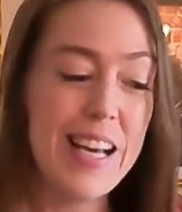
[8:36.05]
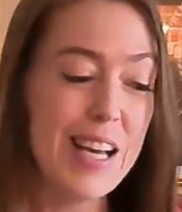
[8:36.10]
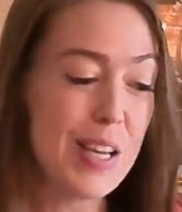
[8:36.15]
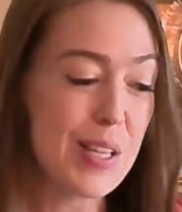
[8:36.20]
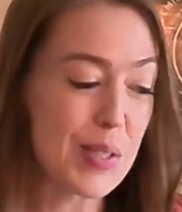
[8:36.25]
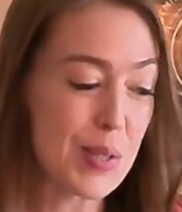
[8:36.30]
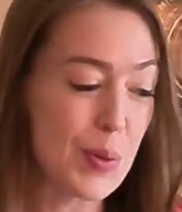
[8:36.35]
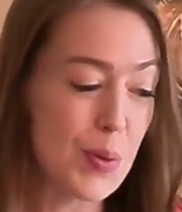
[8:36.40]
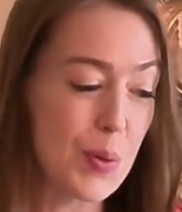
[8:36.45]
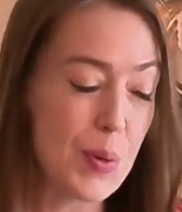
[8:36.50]

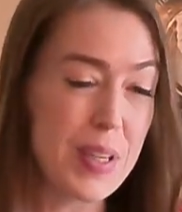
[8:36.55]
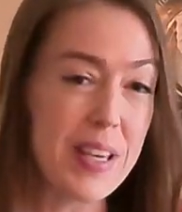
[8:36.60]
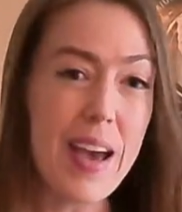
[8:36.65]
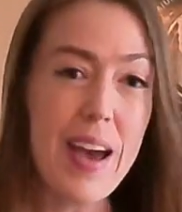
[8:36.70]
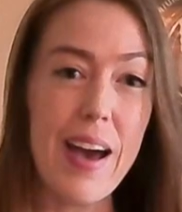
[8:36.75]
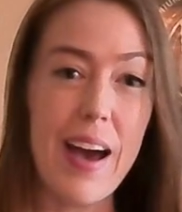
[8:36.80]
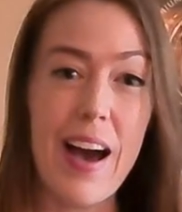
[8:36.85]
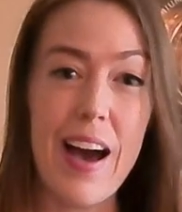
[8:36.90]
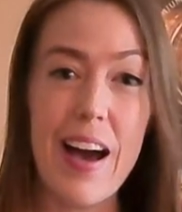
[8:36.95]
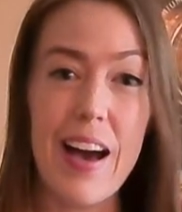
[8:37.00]
So
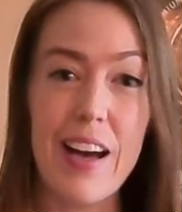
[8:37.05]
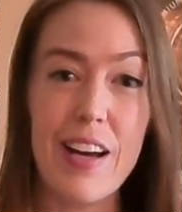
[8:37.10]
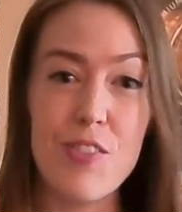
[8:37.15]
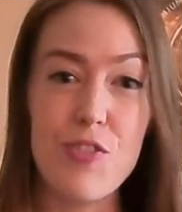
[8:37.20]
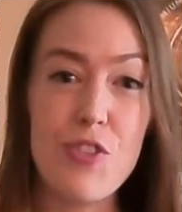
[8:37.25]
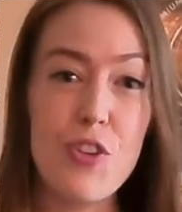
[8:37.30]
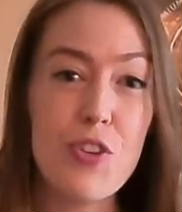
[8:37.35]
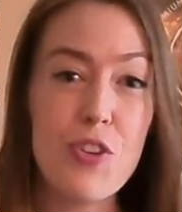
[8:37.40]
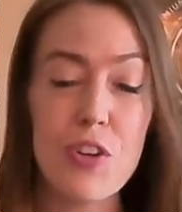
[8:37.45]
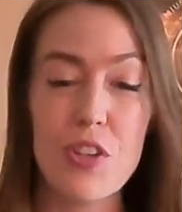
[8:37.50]
yeah,
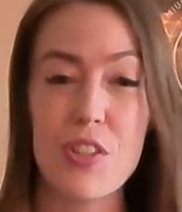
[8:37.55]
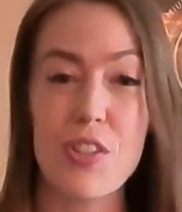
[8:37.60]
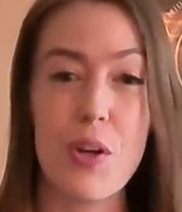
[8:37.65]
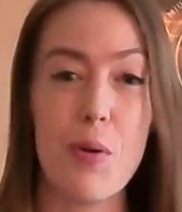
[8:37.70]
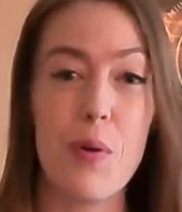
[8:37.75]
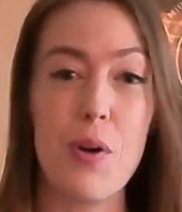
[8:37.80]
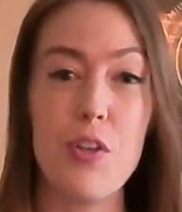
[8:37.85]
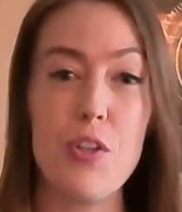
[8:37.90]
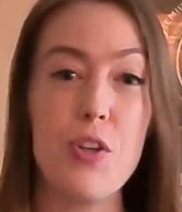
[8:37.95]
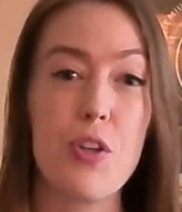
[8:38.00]
New York
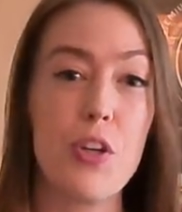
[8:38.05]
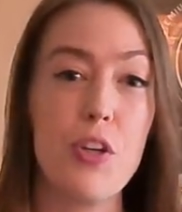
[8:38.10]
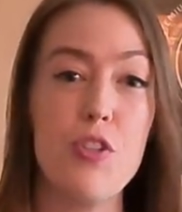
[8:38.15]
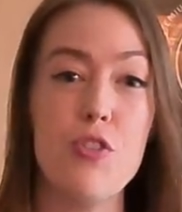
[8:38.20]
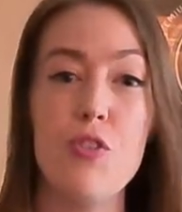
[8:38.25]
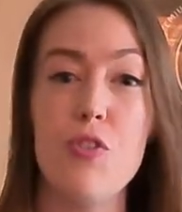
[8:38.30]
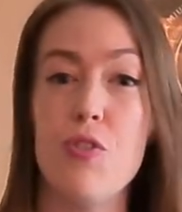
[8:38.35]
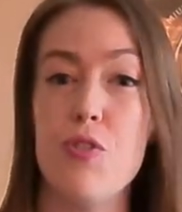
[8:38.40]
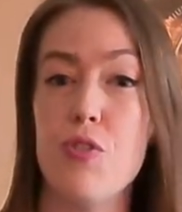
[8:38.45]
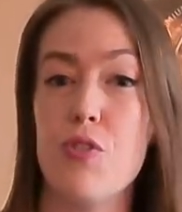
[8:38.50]
sour, you can
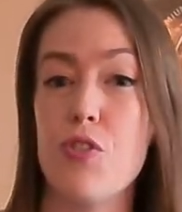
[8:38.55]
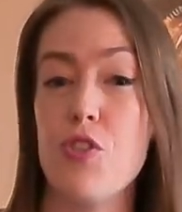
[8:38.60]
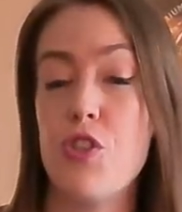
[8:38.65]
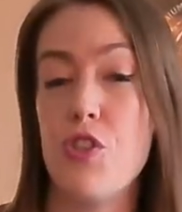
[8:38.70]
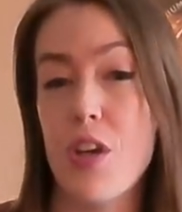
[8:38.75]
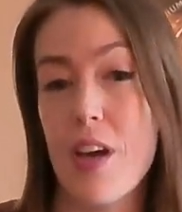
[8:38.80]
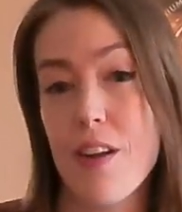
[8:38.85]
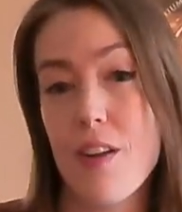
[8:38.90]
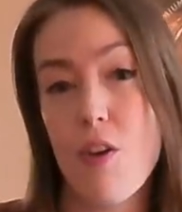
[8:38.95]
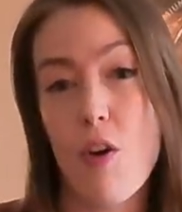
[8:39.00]
use
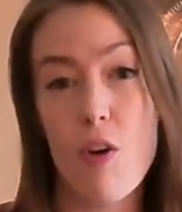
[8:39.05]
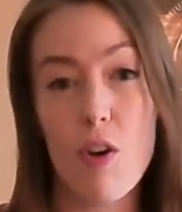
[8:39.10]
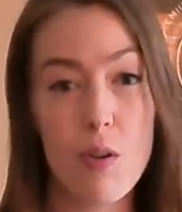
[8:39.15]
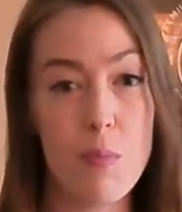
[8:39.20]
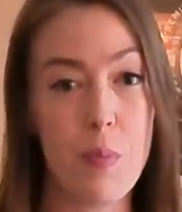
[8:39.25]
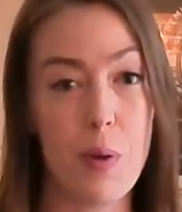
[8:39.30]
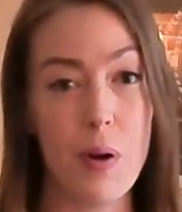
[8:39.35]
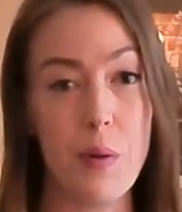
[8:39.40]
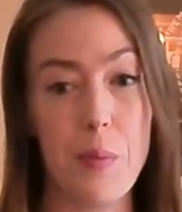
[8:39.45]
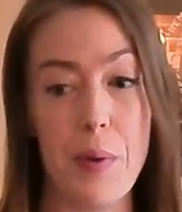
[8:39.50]
gin or
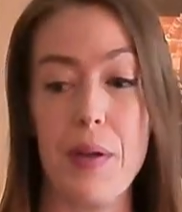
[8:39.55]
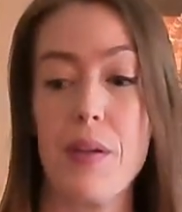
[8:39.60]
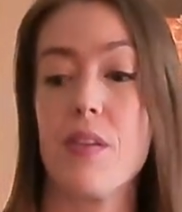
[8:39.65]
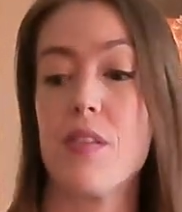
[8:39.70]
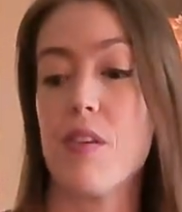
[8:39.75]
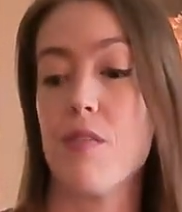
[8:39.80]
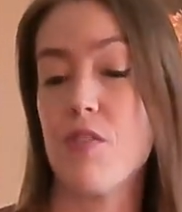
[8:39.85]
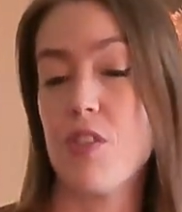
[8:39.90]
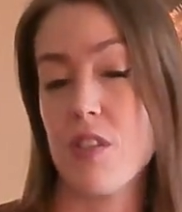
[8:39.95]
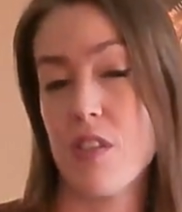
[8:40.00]
bourbon. Because
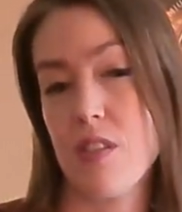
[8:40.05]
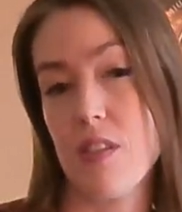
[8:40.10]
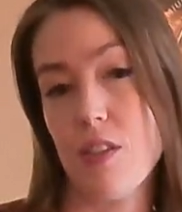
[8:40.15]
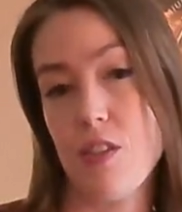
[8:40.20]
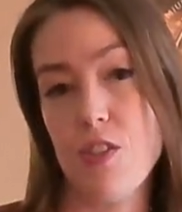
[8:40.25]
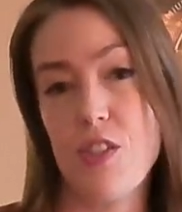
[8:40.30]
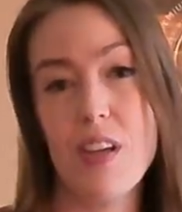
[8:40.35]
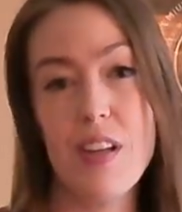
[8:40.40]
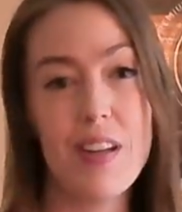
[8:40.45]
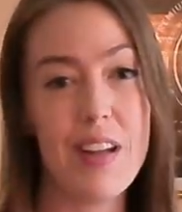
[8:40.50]
I've just done
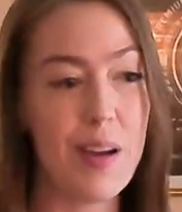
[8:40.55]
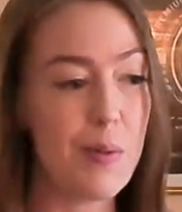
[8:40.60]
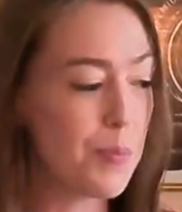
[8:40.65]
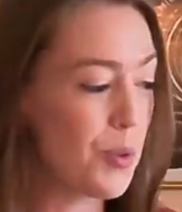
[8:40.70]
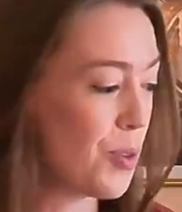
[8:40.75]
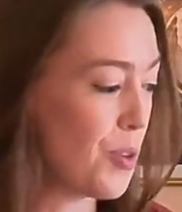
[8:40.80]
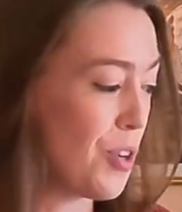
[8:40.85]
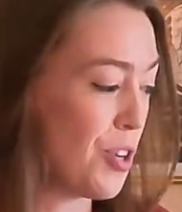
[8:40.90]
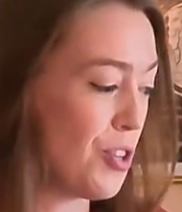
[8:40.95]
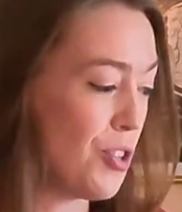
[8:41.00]
gin, I'm
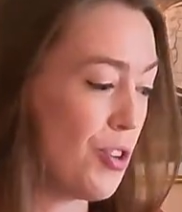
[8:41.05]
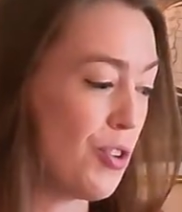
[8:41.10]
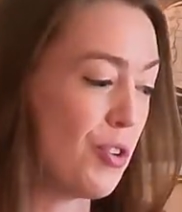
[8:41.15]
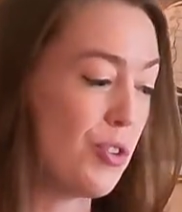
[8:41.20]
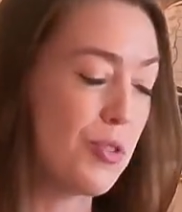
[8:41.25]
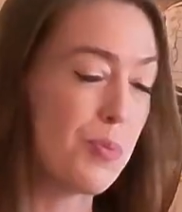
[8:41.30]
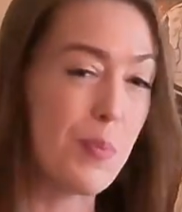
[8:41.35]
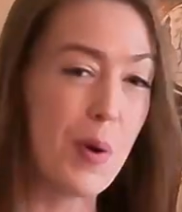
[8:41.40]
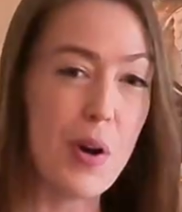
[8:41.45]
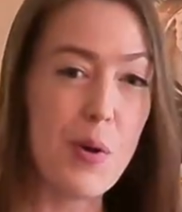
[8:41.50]
going to
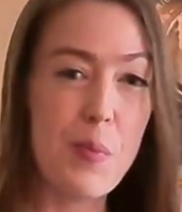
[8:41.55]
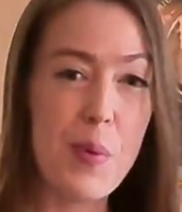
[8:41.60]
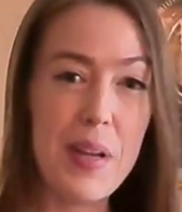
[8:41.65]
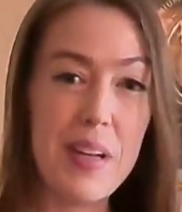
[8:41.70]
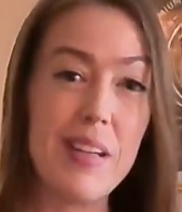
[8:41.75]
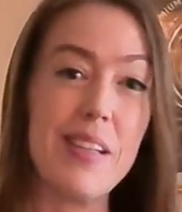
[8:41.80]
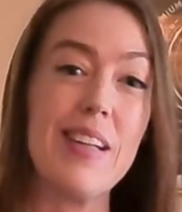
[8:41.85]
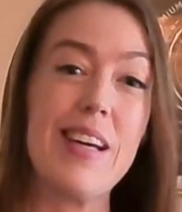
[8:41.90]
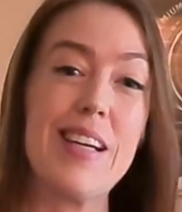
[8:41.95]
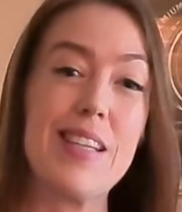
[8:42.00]
use bourbon,
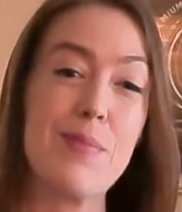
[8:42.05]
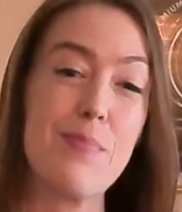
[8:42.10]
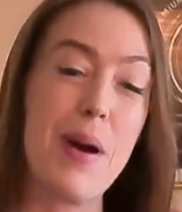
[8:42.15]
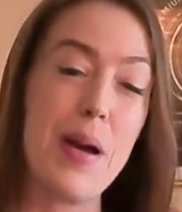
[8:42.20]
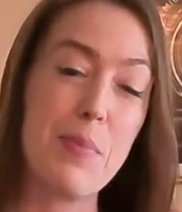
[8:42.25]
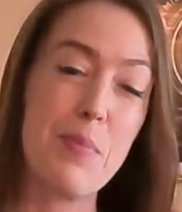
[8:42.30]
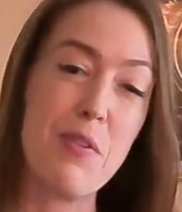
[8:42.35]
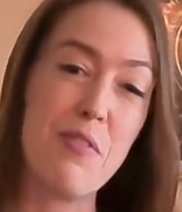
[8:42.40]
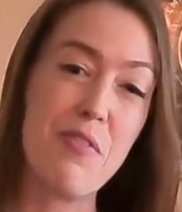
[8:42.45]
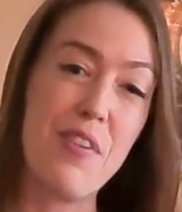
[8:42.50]
and that's my
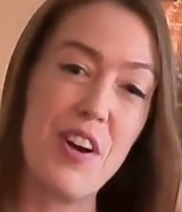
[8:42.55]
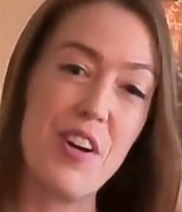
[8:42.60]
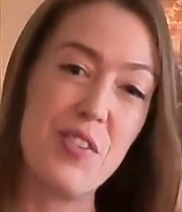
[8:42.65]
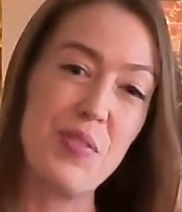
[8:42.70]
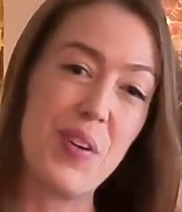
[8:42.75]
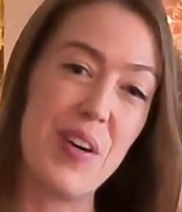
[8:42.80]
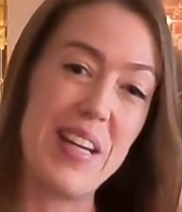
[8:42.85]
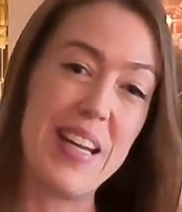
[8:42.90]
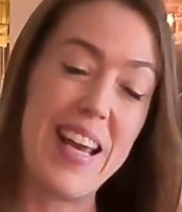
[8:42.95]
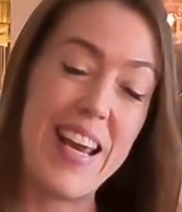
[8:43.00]
preferred
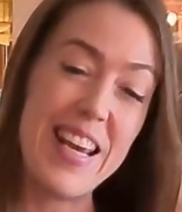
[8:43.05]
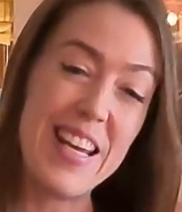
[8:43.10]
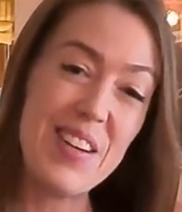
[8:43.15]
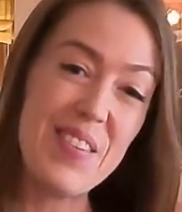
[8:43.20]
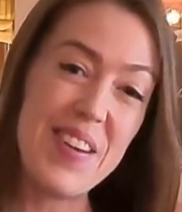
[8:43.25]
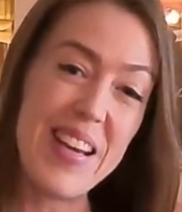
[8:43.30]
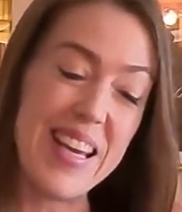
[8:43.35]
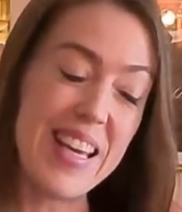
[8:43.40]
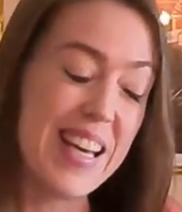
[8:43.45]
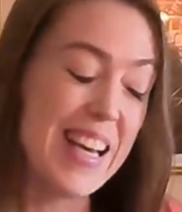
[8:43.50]
one
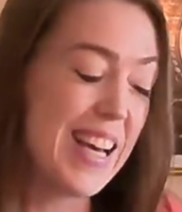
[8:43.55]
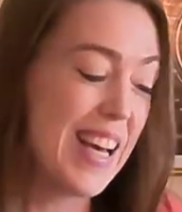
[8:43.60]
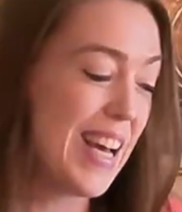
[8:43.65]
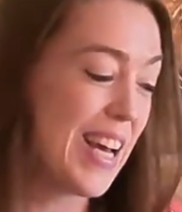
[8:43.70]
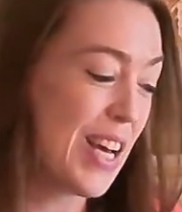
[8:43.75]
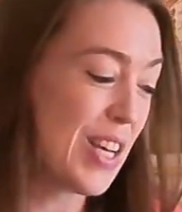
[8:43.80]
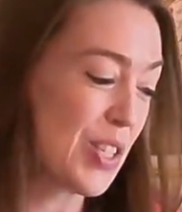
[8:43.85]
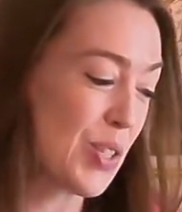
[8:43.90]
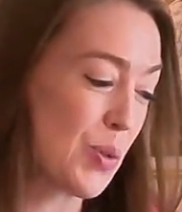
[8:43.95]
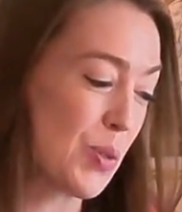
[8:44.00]
anyway.
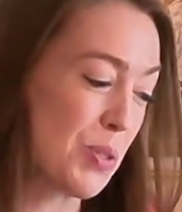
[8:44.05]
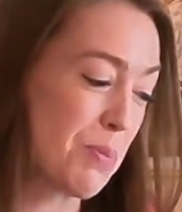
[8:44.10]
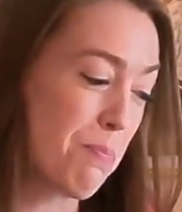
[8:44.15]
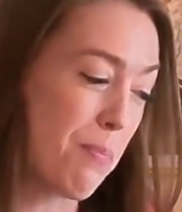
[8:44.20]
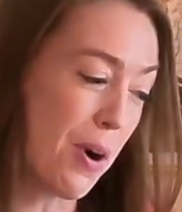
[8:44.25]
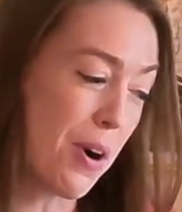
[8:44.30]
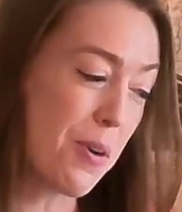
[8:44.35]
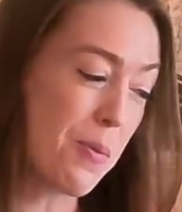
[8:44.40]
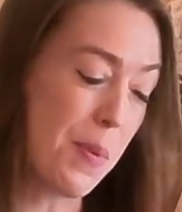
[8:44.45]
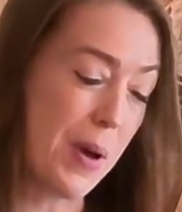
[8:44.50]
So it's
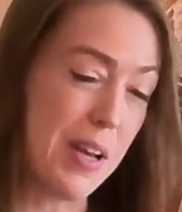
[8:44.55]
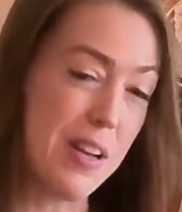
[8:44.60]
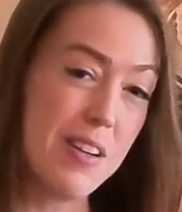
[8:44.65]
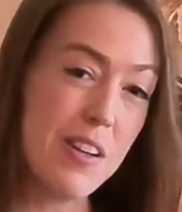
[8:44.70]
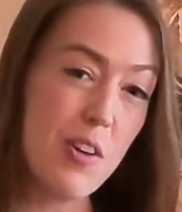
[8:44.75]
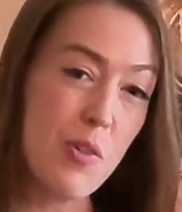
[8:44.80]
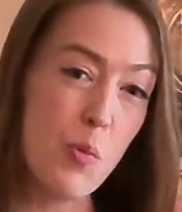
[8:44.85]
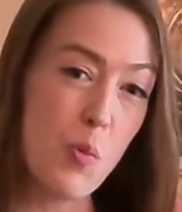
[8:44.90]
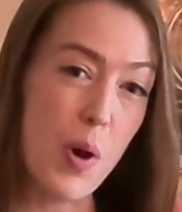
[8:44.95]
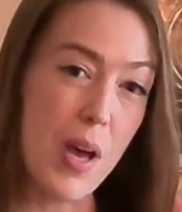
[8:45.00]
bourbon
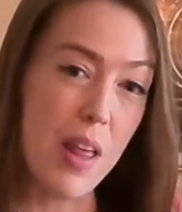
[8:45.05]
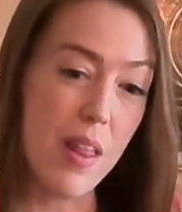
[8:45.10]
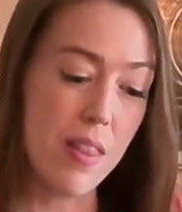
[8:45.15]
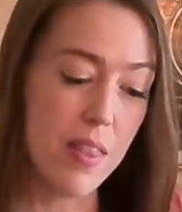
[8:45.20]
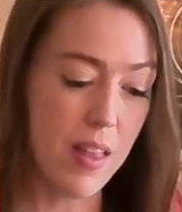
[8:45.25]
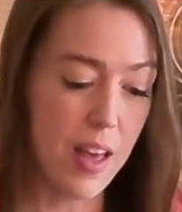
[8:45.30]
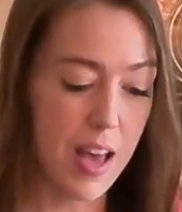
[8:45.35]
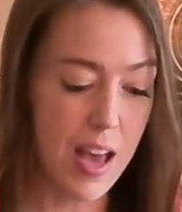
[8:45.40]
with